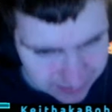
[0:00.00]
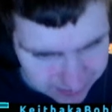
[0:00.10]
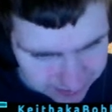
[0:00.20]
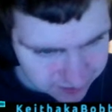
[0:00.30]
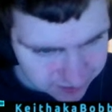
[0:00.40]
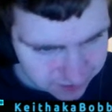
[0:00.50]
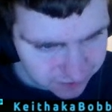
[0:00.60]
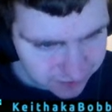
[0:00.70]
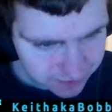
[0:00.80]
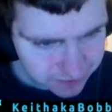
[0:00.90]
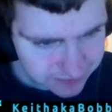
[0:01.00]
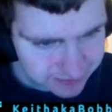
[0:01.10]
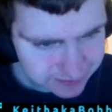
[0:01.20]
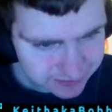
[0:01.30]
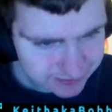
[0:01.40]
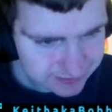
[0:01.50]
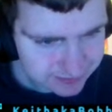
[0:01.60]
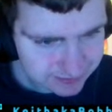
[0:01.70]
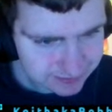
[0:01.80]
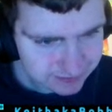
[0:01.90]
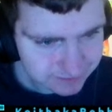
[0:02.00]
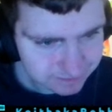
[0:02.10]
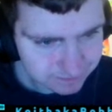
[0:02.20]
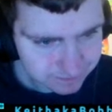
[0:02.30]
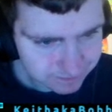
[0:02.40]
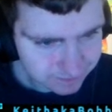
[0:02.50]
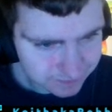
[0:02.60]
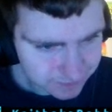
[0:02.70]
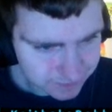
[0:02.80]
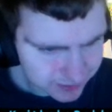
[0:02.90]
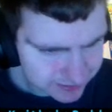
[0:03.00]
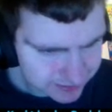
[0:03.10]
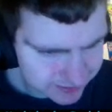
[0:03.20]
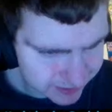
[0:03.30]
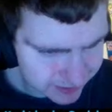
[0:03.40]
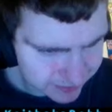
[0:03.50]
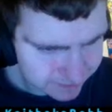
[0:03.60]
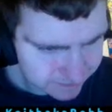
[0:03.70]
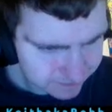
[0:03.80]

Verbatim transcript: Yeah, so for whatever reason, it just works here.